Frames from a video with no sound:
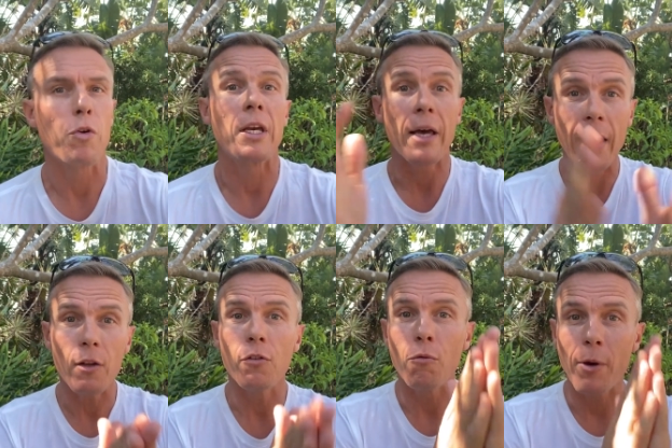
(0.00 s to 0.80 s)

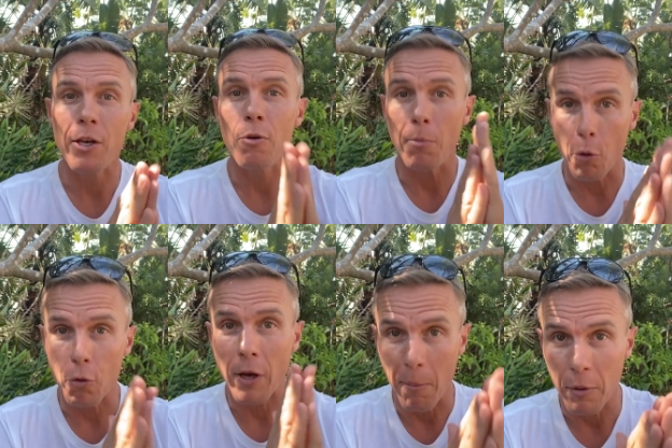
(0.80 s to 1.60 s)
regardless of where your
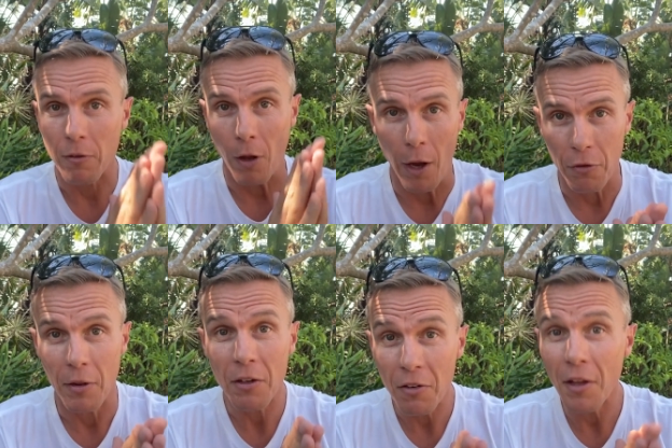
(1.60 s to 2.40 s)
moral compass lies
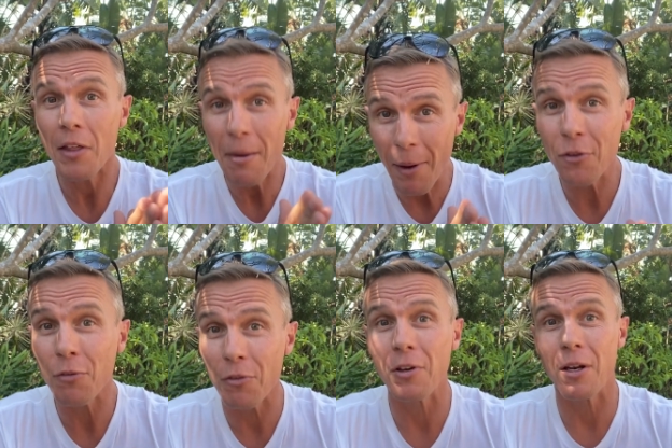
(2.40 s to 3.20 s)
on this, and I think
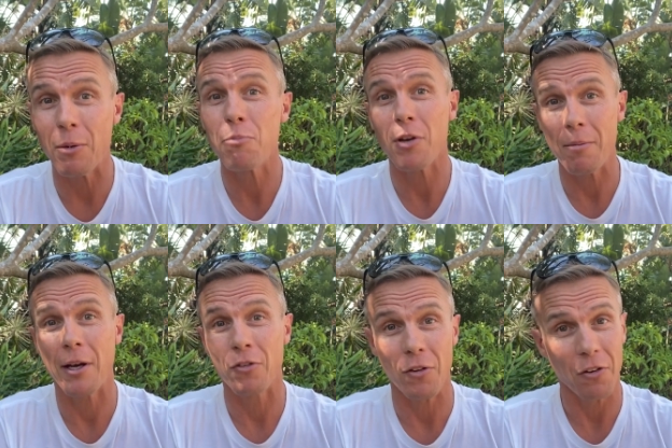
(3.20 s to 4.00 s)
most of us are going to be pretty
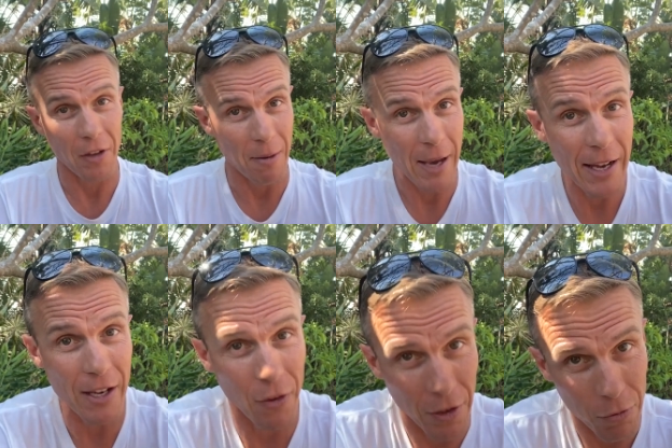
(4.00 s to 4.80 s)
much on the same
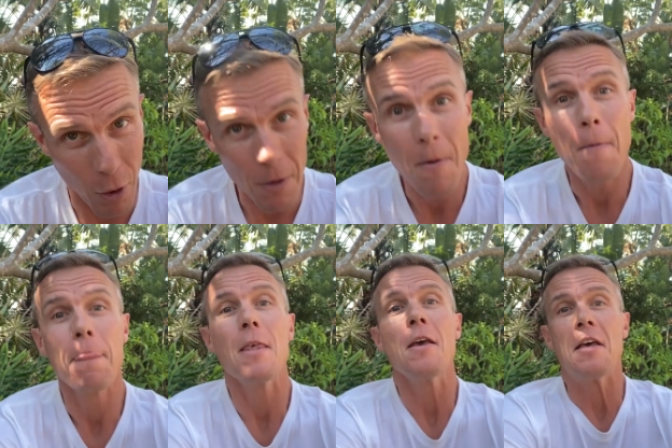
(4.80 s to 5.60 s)
heading on this one,
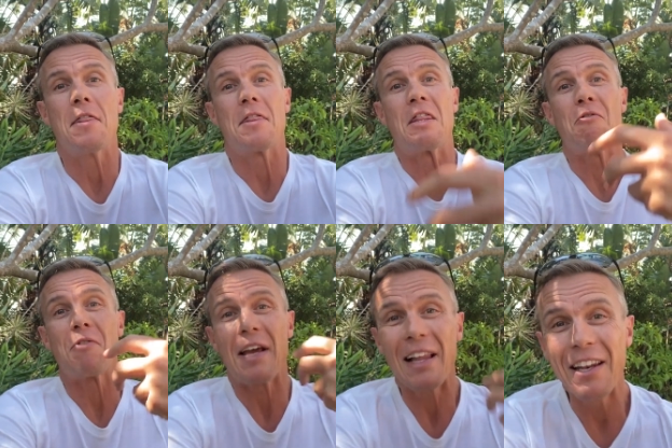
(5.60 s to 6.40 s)
the
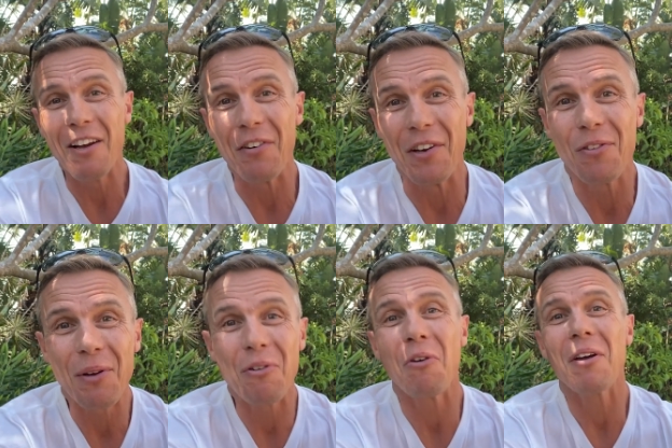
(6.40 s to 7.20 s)
reality of it is
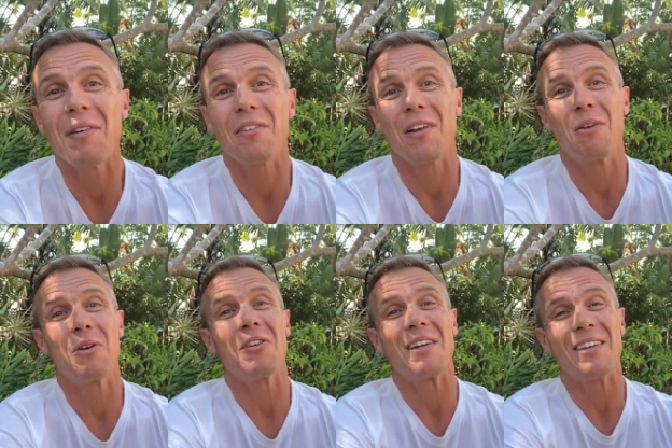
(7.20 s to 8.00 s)
we're talking about something
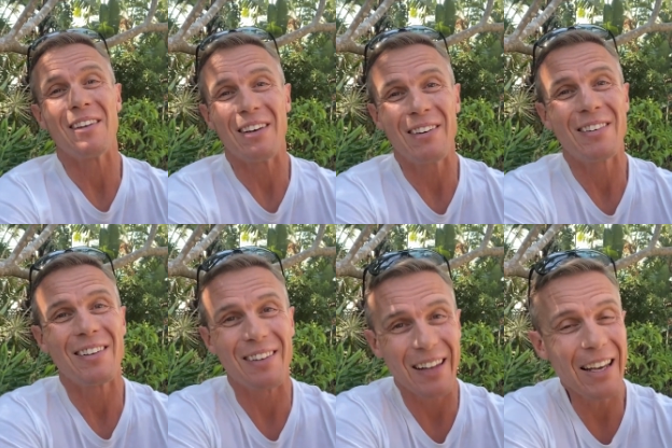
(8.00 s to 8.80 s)
which is, which
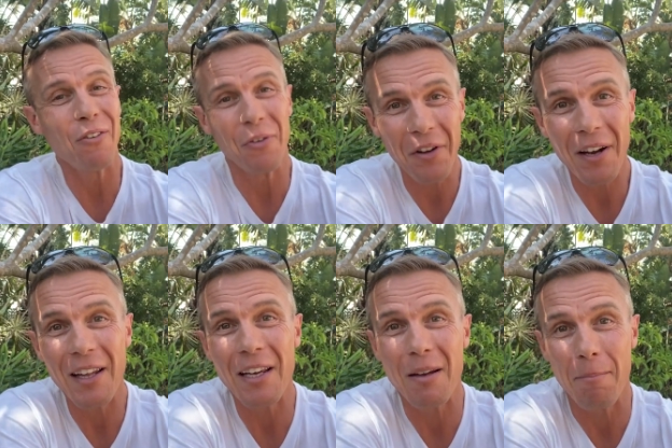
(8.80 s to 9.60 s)
is legal not
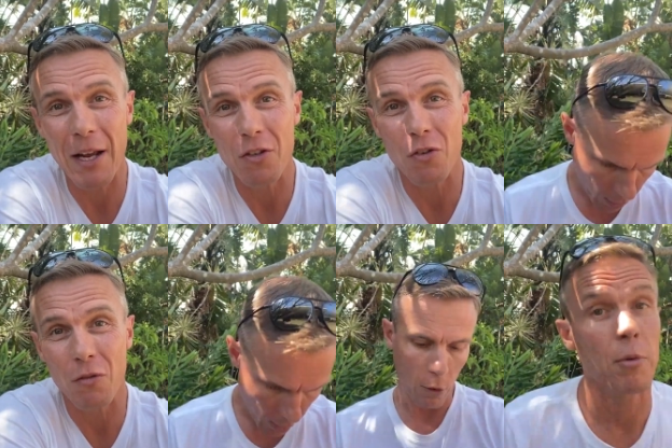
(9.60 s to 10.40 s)
only in a bunch of